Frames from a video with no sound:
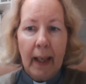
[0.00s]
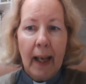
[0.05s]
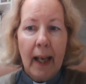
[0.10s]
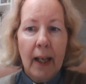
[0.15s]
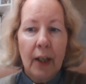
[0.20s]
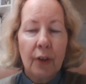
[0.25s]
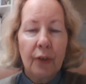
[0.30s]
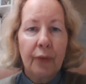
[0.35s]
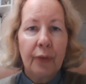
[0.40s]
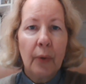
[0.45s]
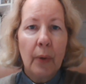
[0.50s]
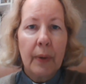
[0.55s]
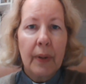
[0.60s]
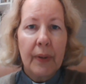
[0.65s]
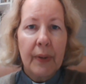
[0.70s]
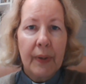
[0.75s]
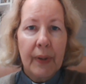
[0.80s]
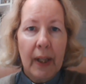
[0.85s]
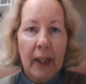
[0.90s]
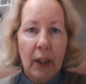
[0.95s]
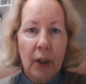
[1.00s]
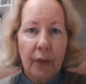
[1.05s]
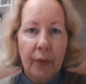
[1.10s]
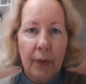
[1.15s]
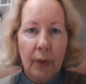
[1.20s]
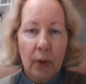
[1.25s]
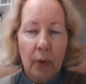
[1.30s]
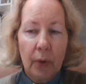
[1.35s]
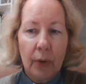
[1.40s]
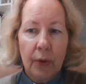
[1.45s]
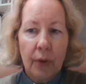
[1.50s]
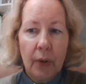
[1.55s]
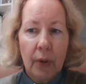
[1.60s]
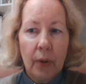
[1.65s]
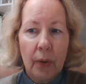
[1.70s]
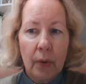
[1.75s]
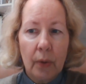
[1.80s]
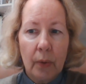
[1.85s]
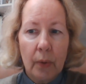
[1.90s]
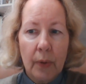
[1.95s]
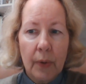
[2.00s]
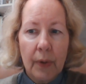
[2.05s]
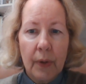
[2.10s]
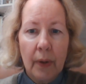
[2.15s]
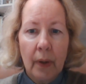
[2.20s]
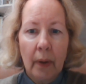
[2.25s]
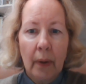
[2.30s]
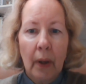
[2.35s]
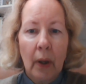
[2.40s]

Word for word: and for the sake of the good news